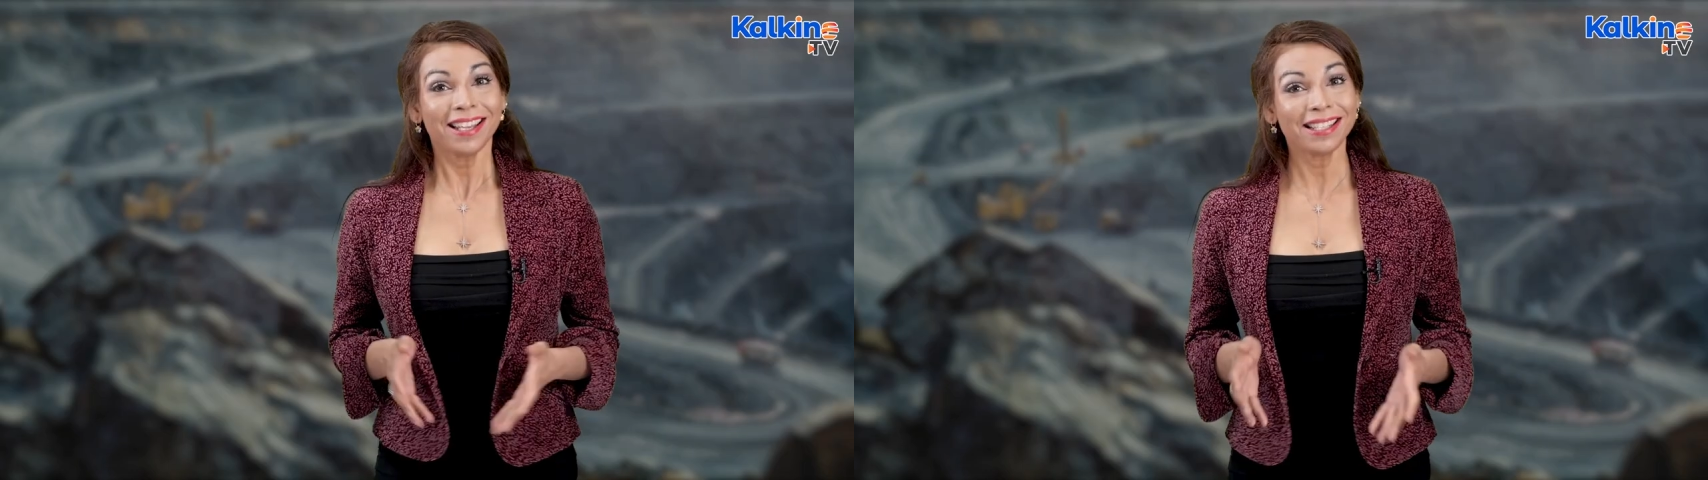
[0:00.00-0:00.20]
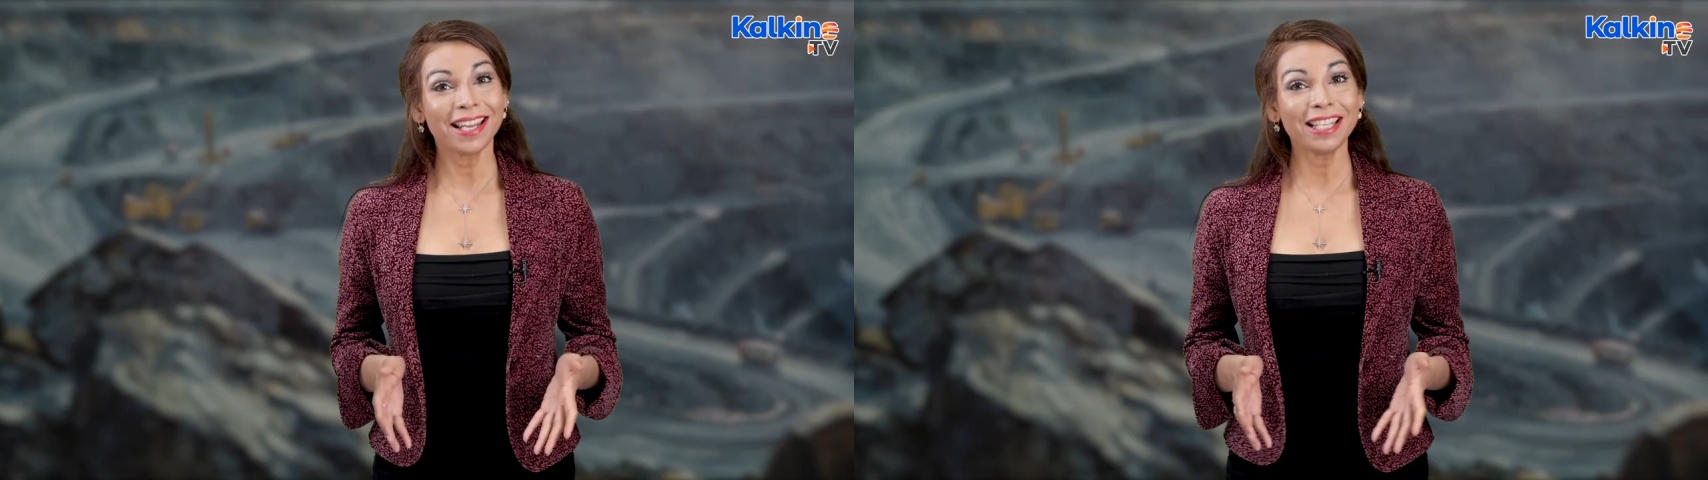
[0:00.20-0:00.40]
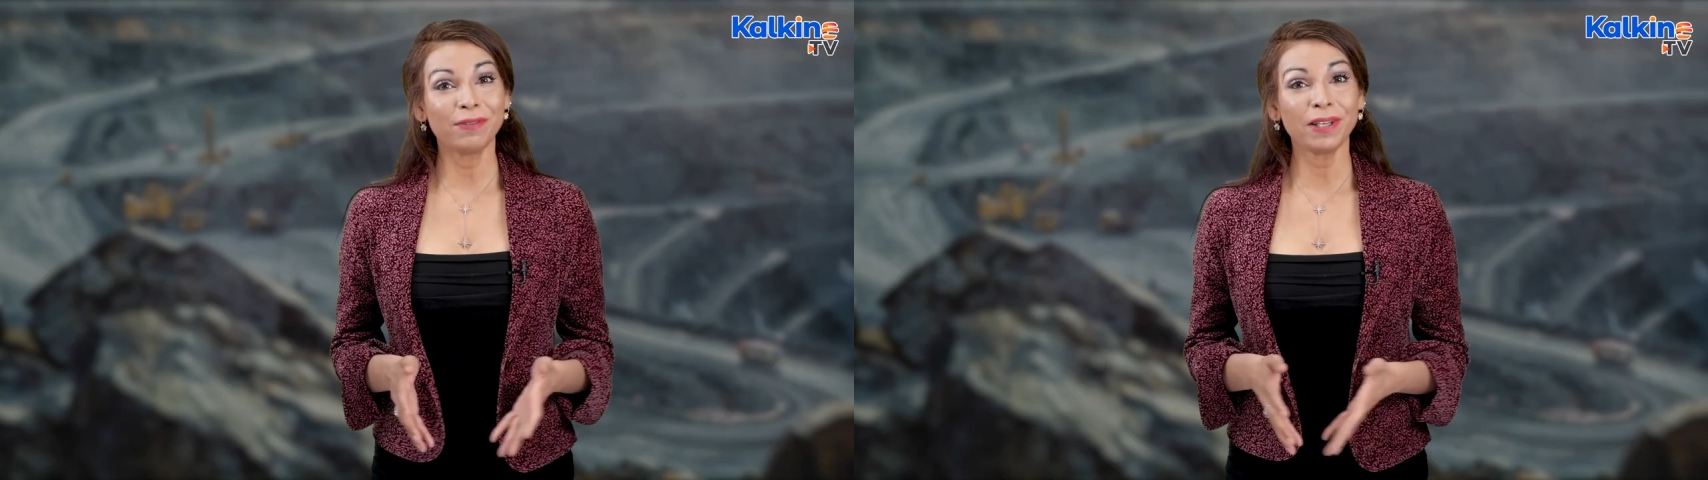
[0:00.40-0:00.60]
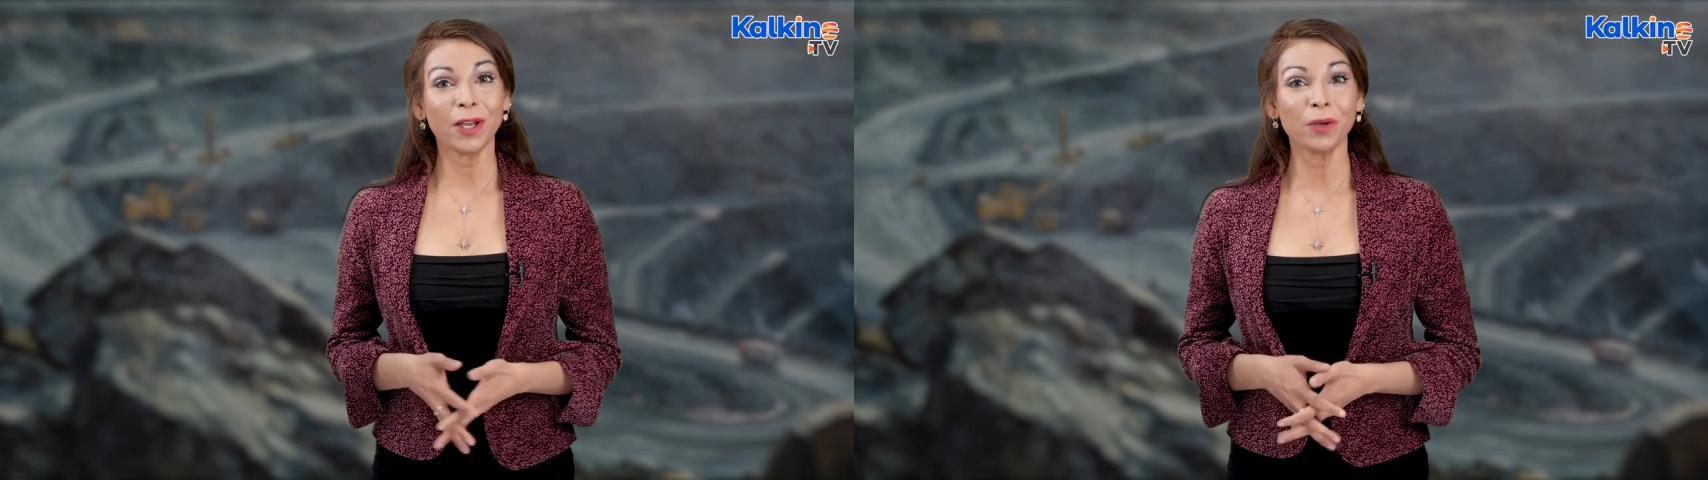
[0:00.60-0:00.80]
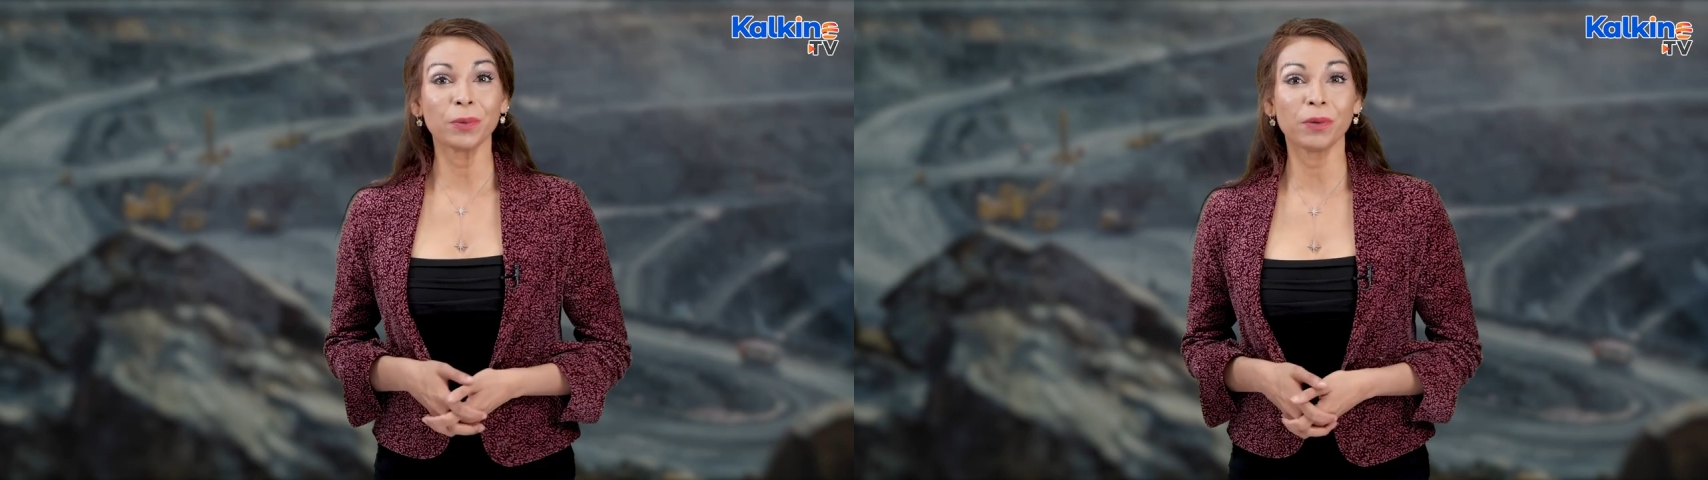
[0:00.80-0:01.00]
In today's
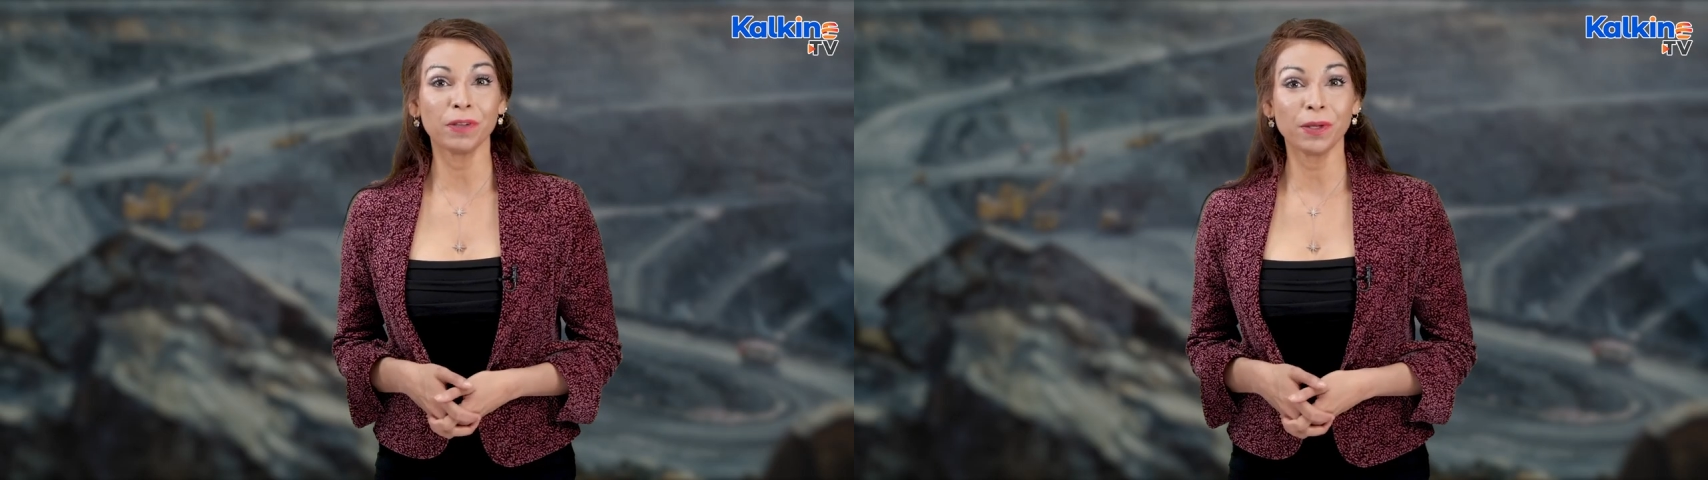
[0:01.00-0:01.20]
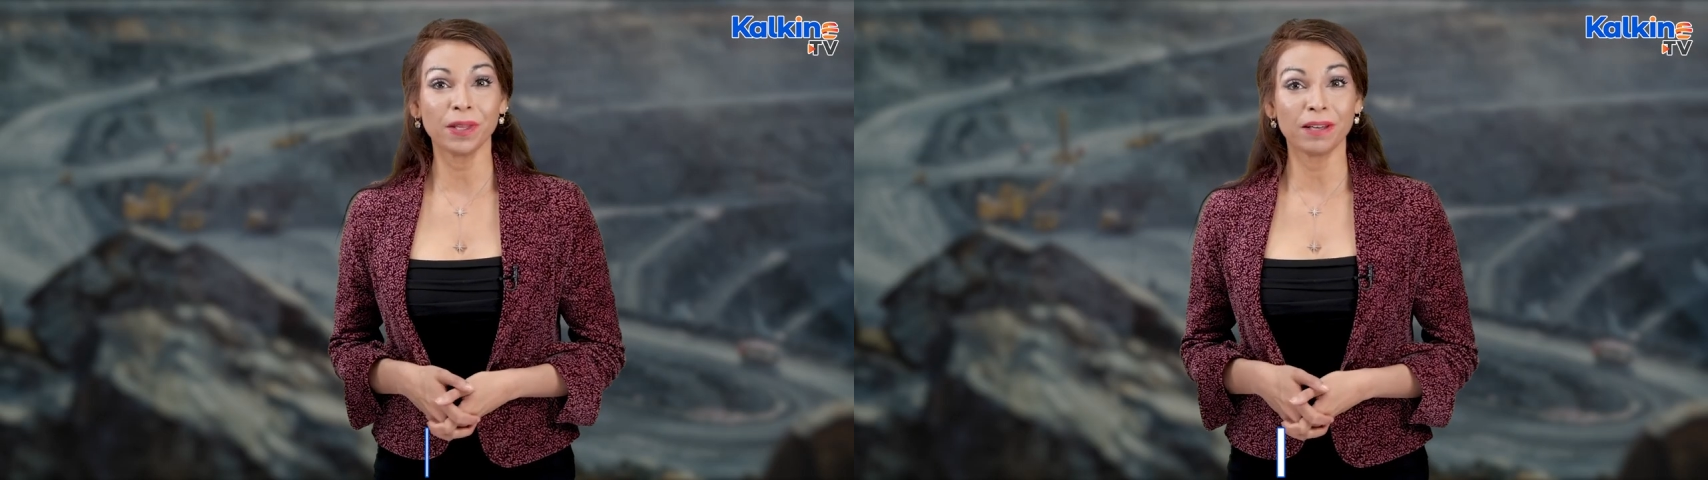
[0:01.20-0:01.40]
video, we'll review